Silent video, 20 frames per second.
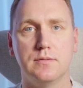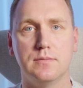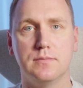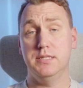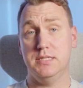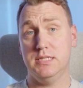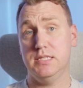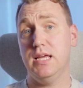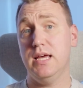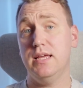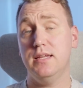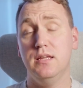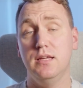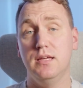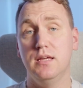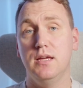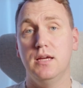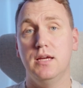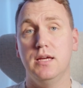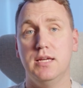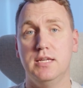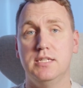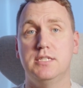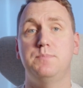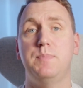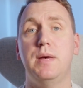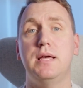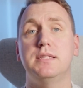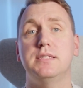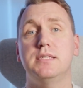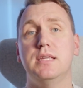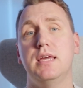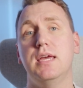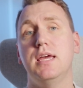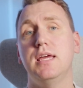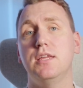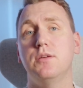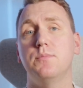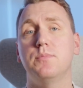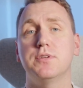Instead, he spends
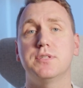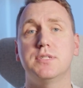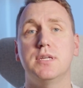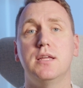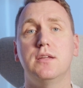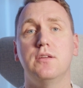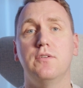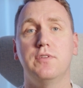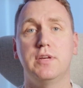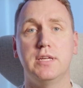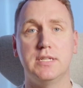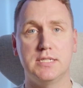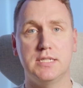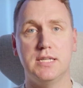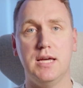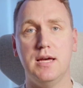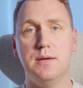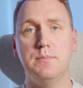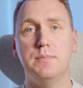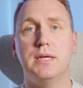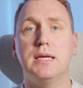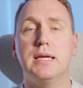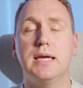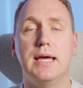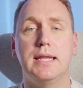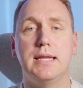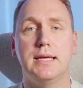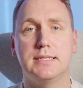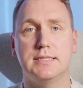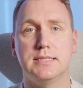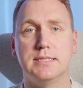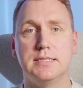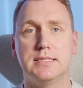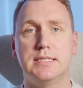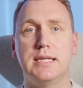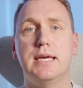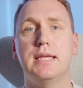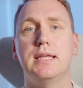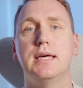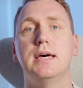80% of his time connecting
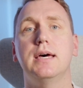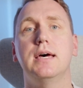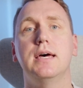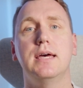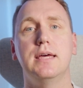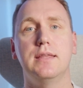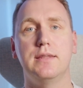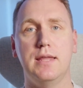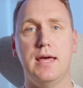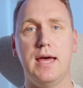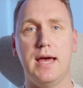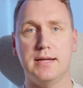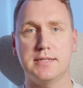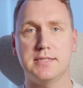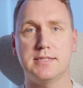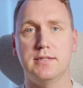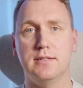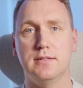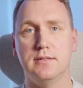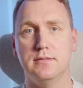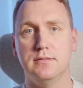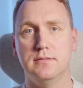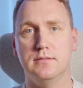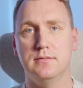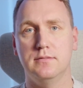data in Excel.